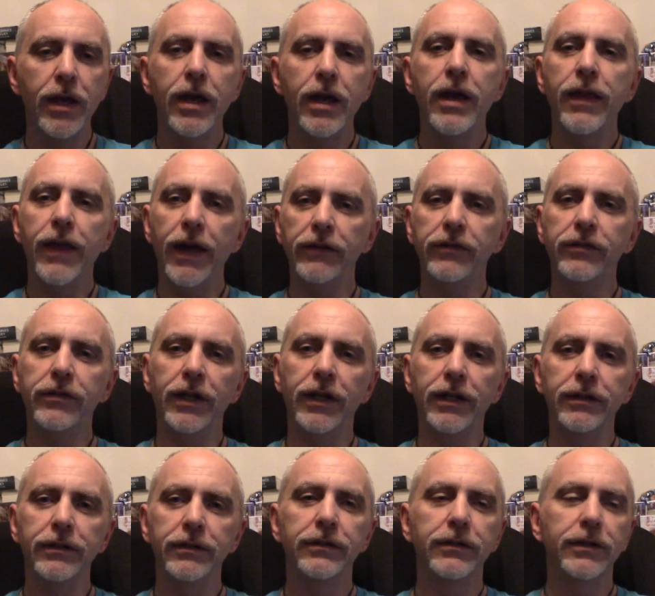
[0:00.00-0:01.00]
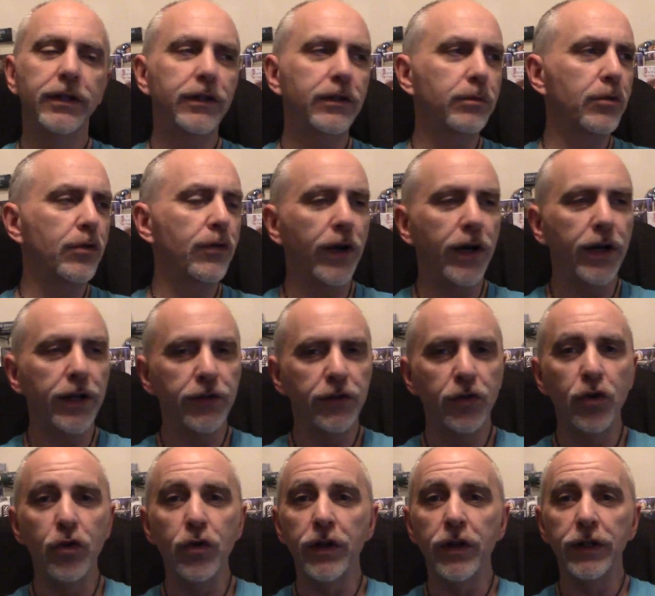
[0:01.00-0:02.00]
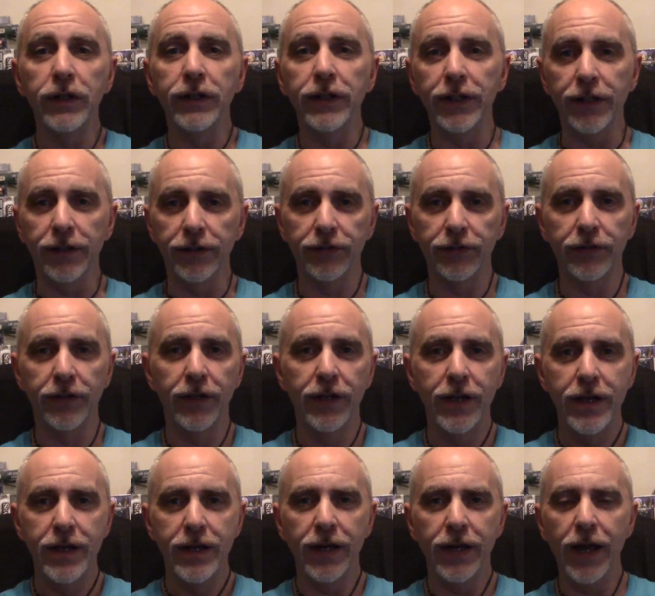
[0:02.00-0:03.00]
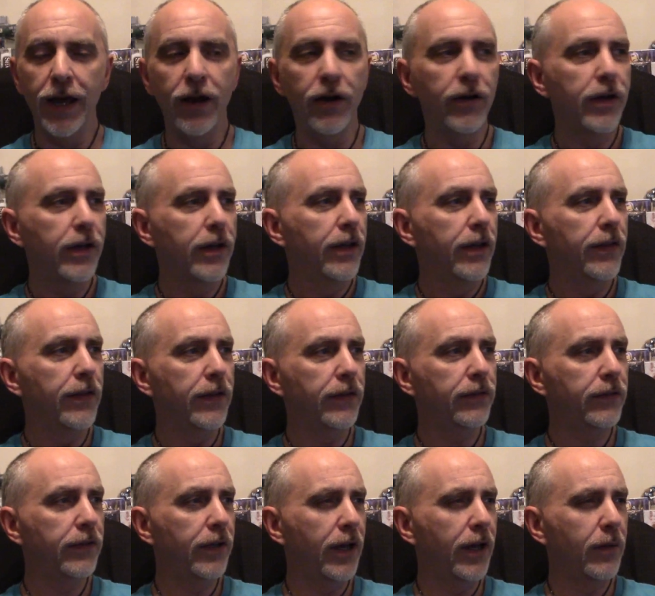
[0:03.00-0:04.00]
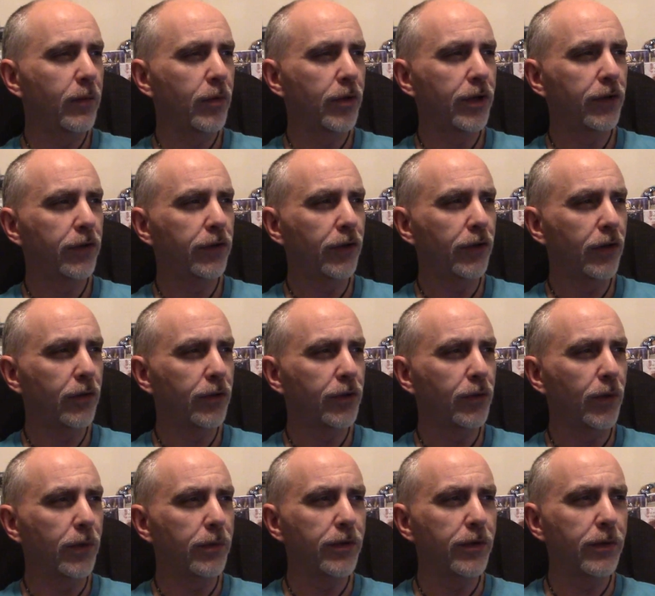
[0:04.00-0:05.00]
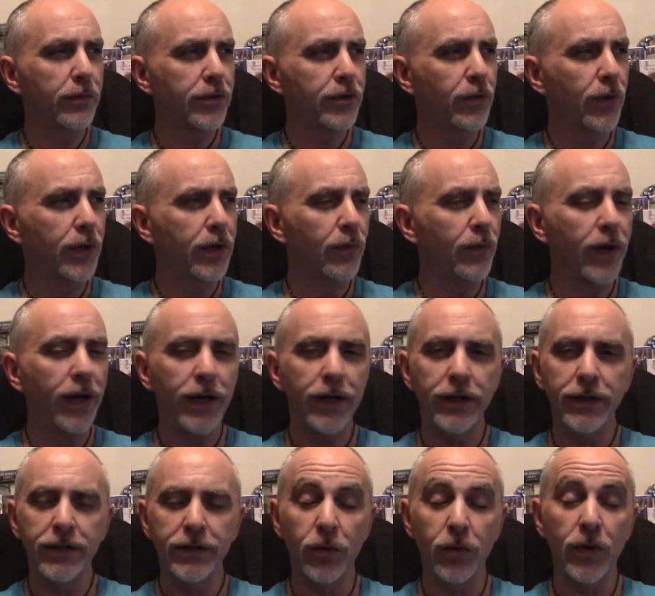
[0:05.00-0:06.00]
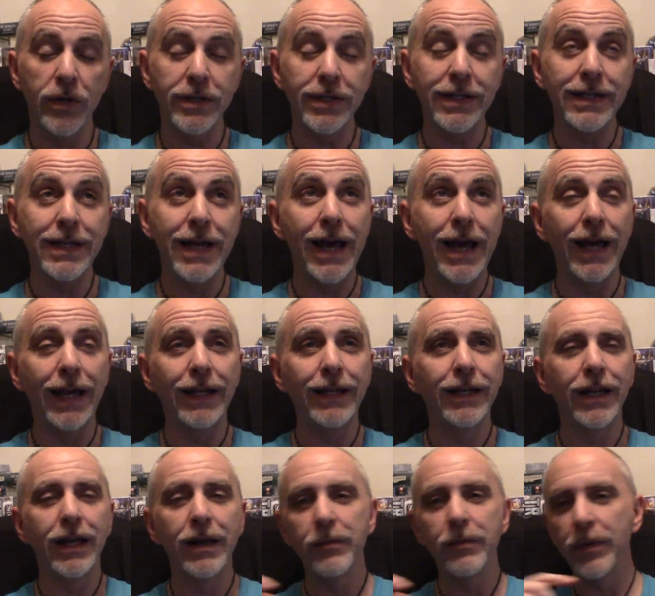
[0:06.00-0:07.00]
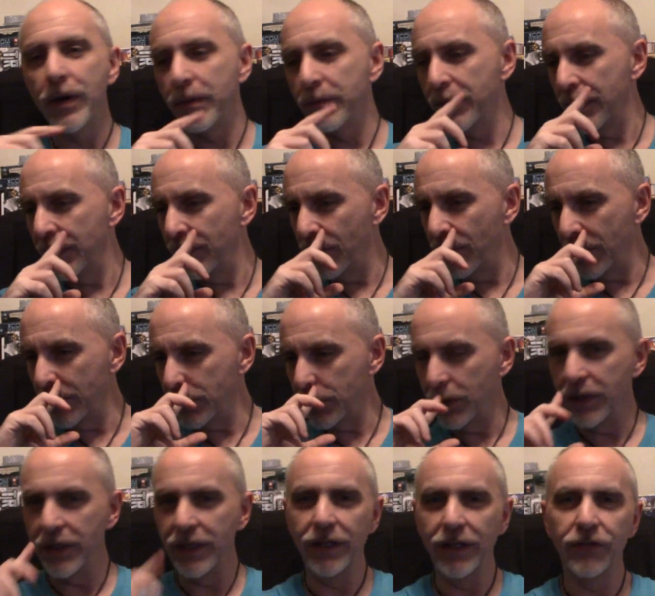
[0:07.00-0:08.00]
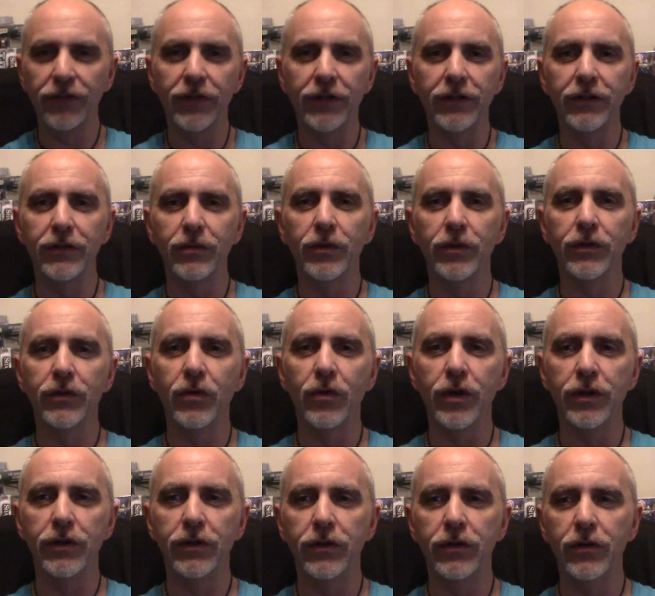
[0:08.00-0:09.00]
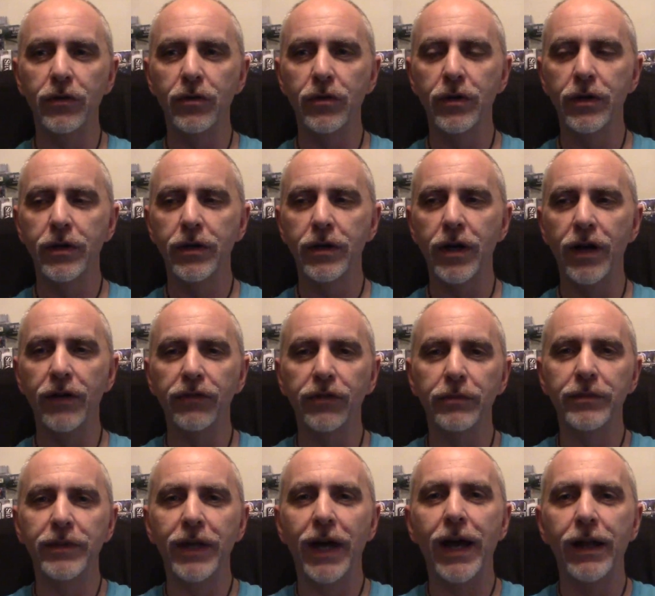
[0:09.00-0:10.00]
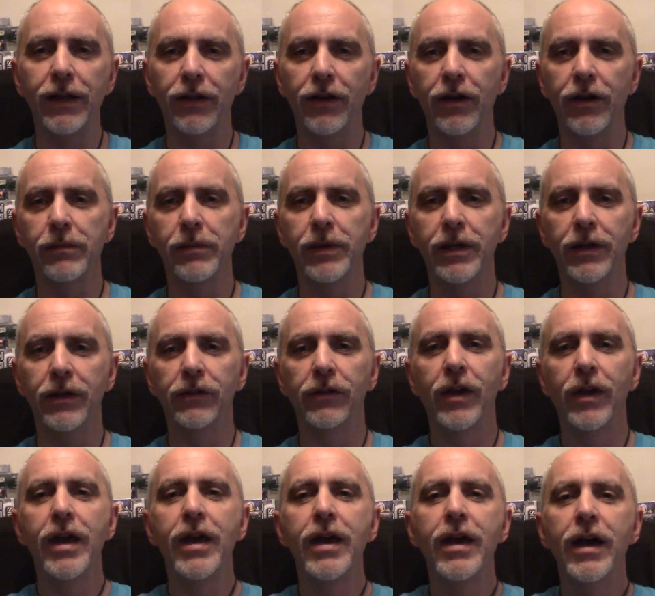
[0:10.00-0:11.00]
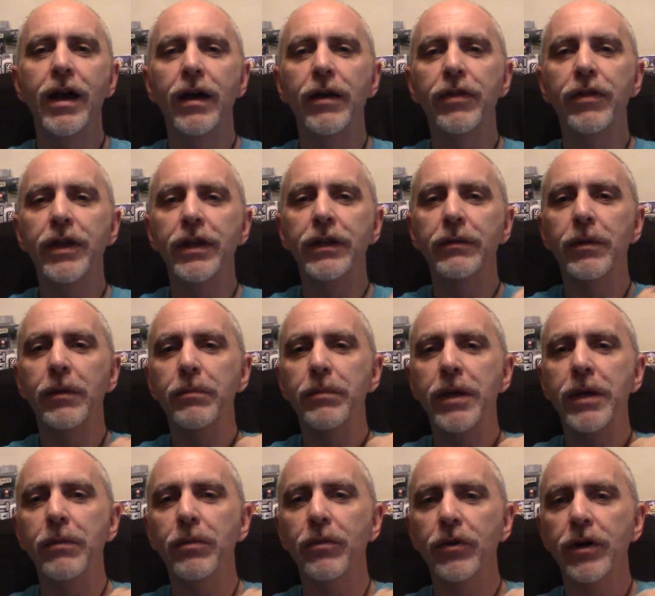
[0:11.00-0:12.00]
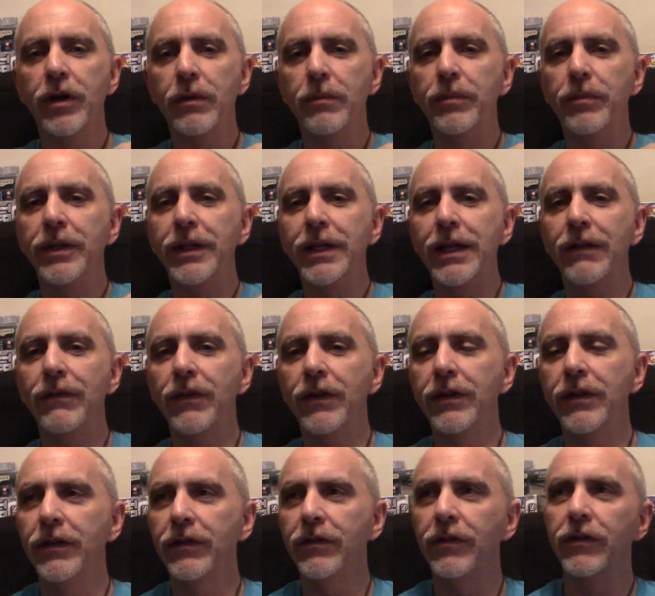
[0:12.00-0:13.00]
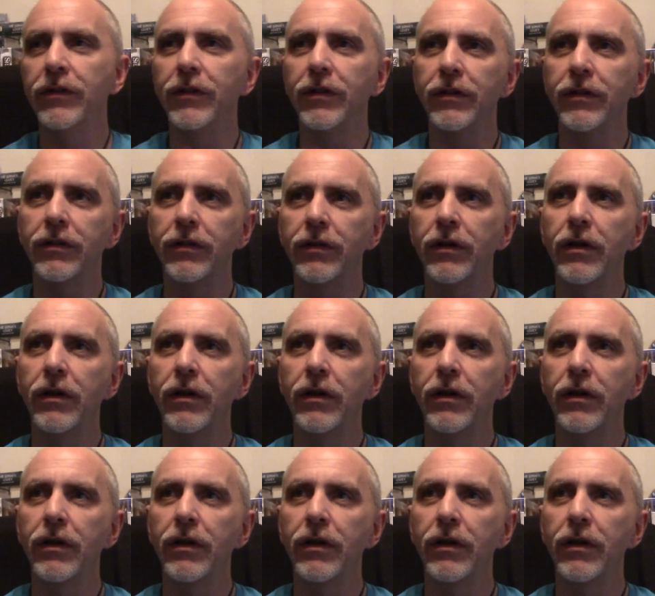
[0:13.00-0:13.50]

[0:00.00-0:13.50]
That said, let's move on to the list. Now, this time we're going to start with number 21 and 29, and I'm going to venture to guess that this one's going to cause some dialogue because I think that people are going to believe that this isn't